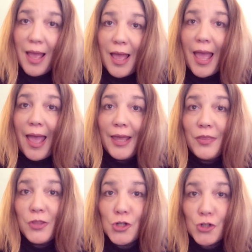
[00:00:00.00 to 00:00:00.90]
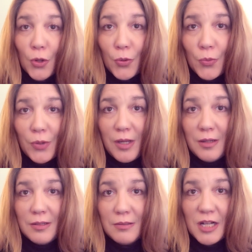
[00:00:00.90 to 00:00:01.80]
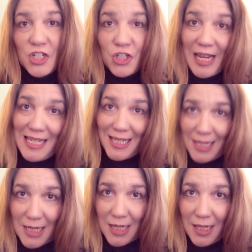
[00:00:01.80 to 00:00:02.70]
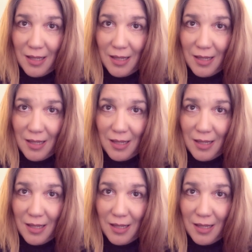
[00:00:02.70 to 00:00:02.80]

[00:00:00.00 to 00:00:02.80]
and the show adjacent